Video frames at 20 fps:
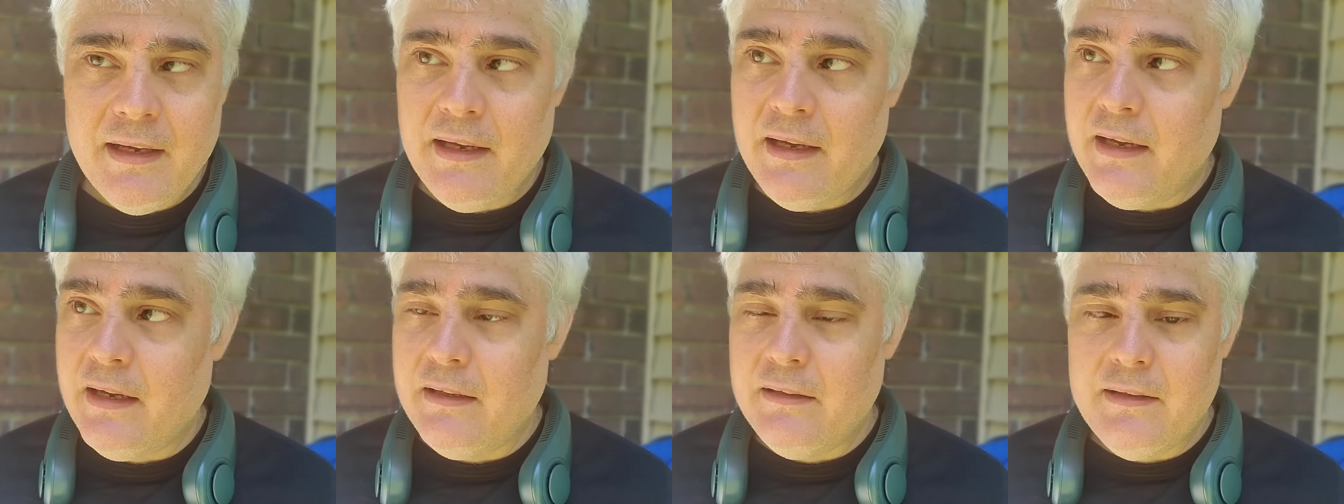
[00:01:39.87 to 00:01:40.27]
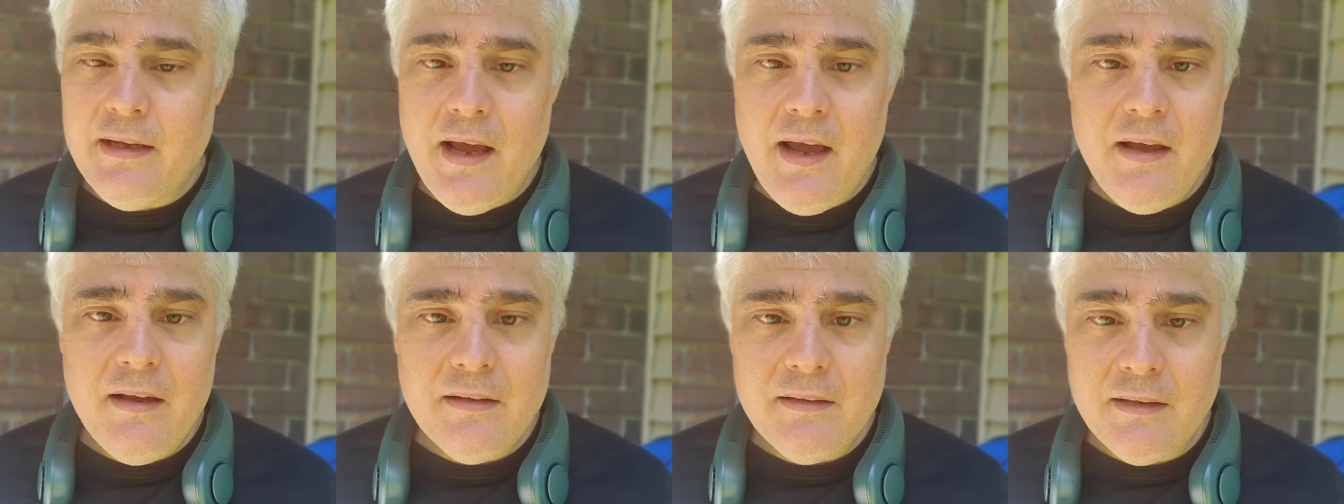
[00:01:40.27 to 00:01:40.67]
And
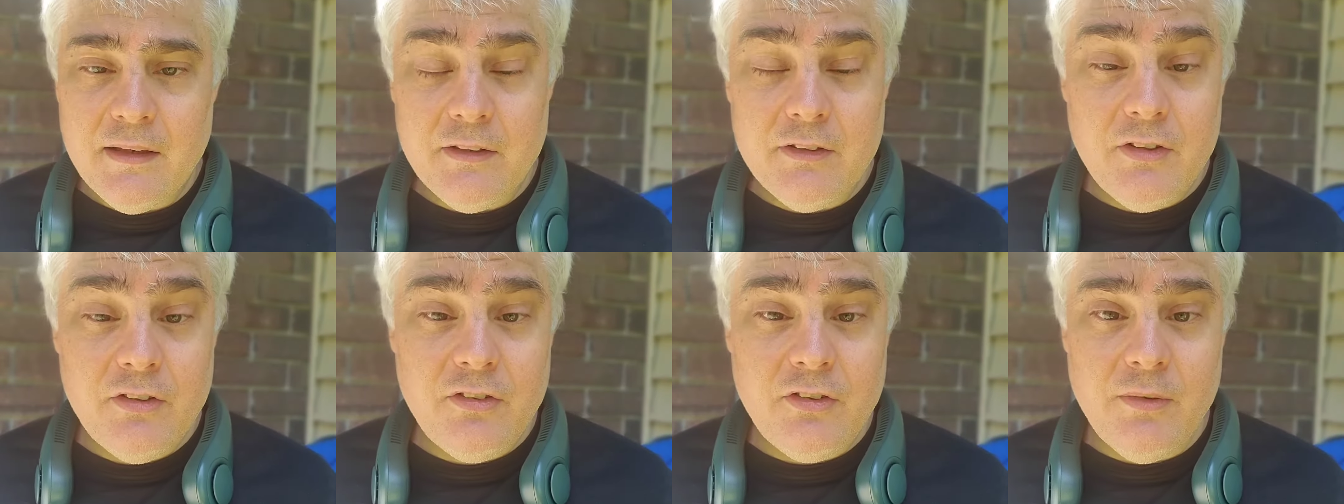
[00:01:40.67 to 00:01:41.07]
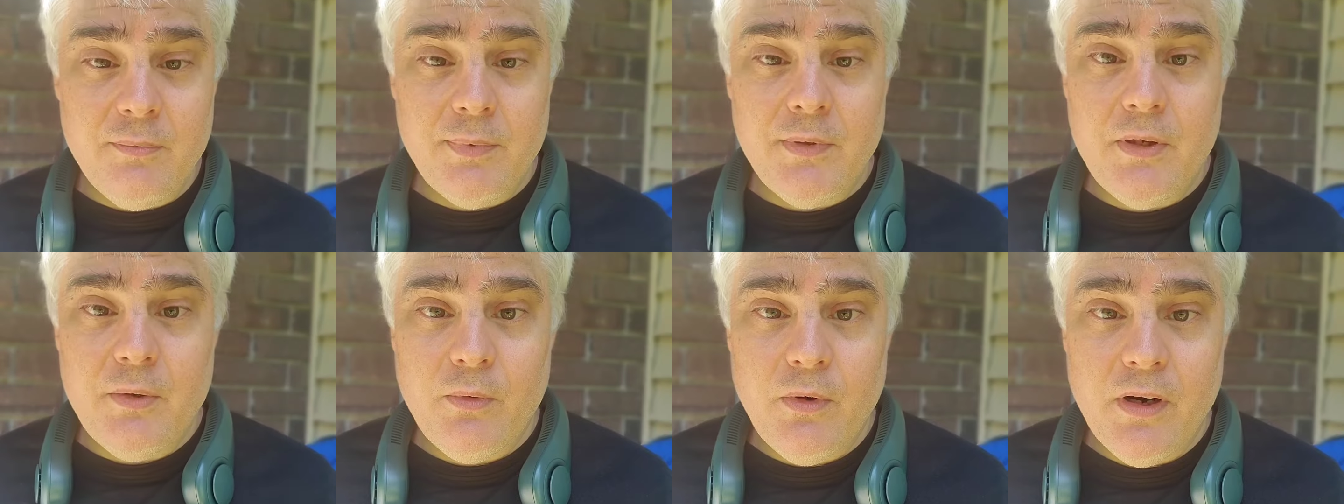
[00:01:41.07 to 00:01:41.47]
yeah, it just
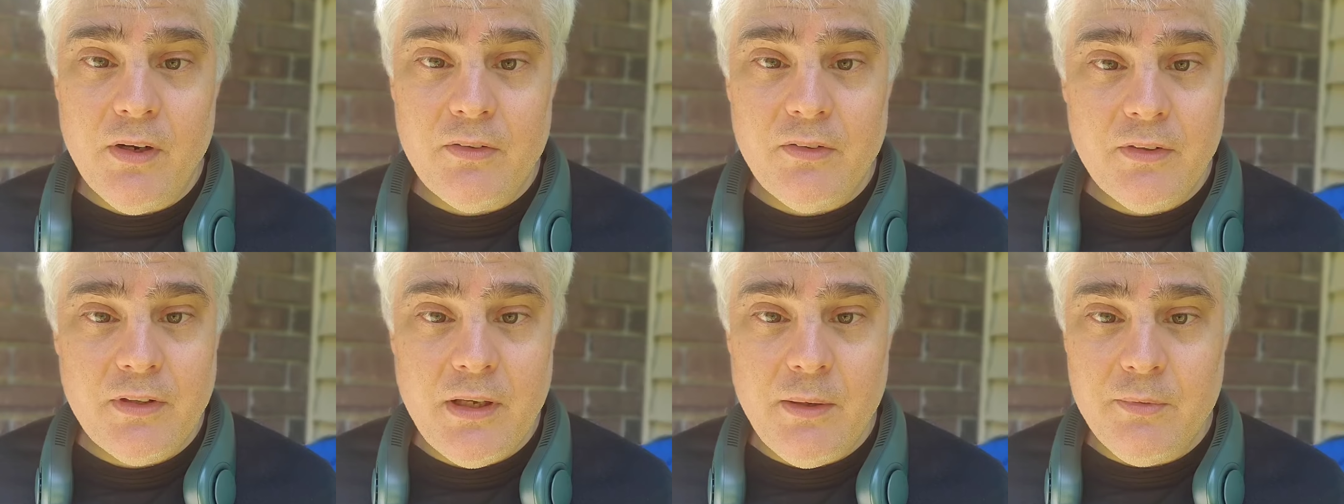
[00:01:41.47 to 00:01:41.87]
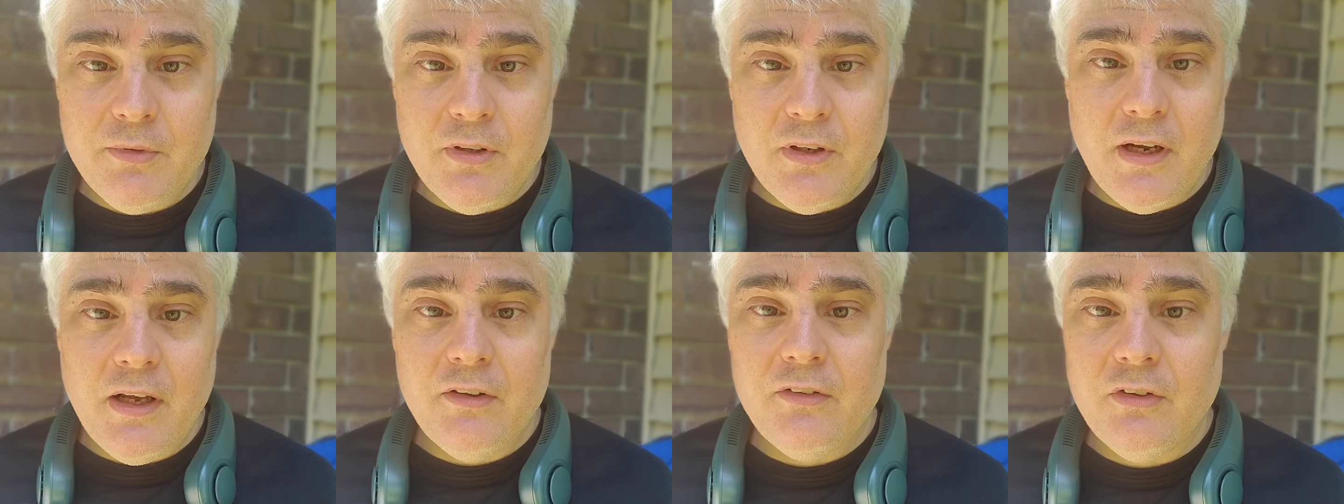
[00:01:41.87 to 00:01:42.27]
simply works, keeps
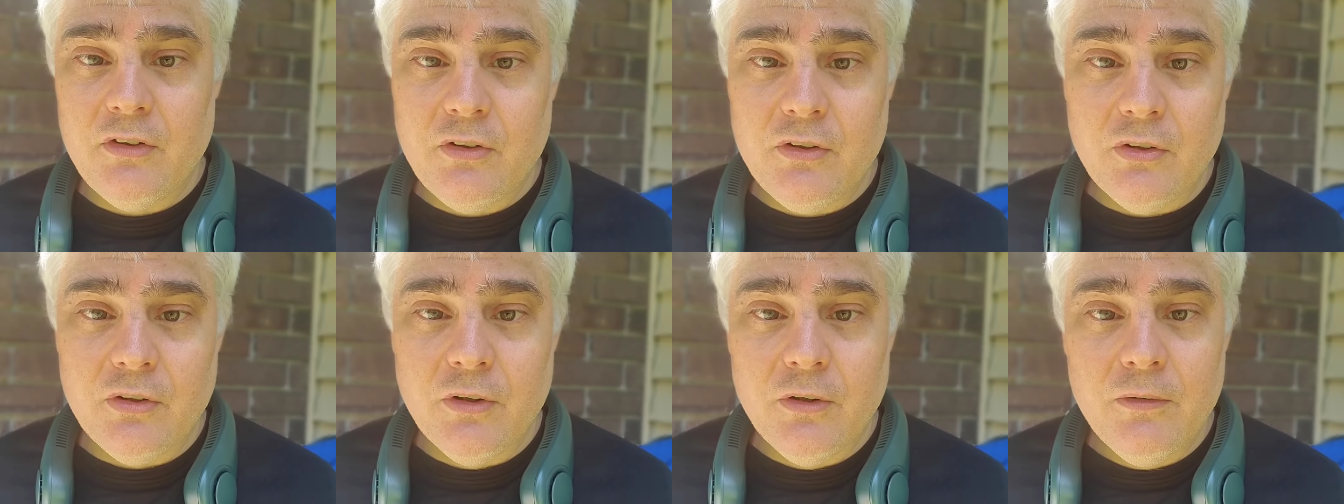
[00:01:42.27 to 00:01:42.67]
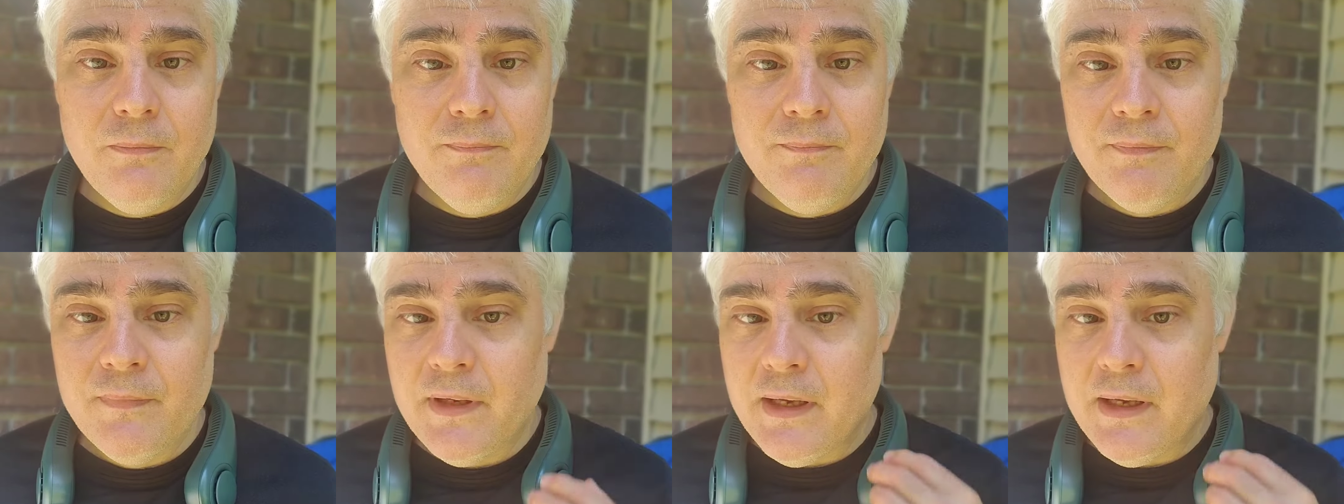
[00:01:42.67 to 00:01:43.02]
you nice and cool.